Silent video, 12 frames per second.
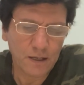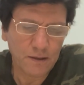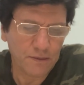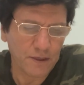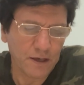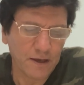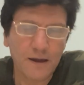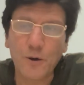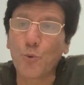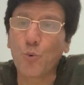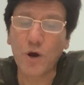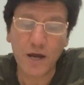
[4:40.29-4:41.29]
the
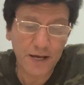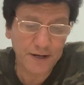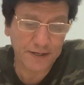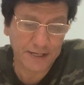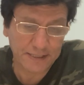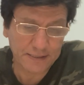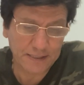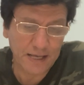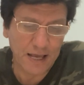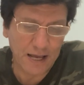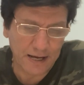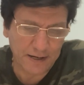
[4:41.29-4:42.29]
Wernicke's
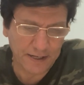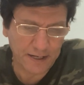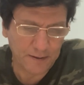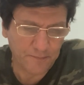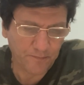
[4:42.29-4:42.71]
area.